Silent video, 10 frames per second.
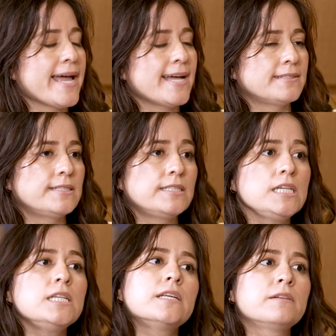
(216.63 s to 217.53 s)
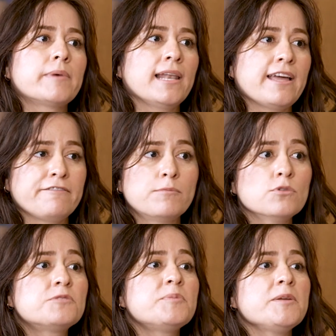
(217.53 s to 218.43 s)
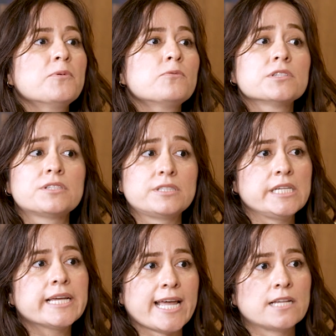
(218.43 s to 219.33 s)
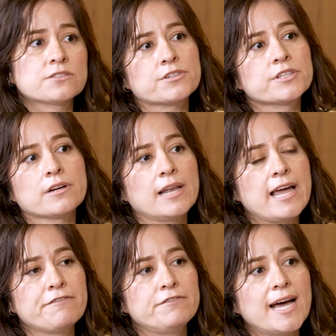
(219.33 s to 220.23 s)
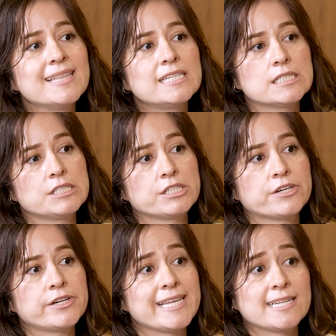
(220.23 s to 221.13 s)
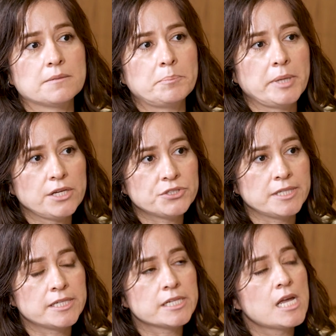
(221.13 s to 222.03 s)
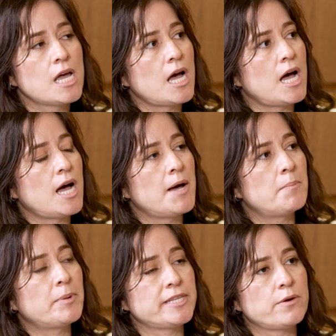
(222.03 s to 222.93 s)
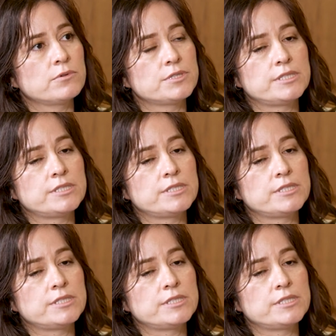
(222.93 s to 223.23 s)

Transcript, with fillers: I had seen it in my life. Most people will see cancer in their life, not necessarily as a patient, but they will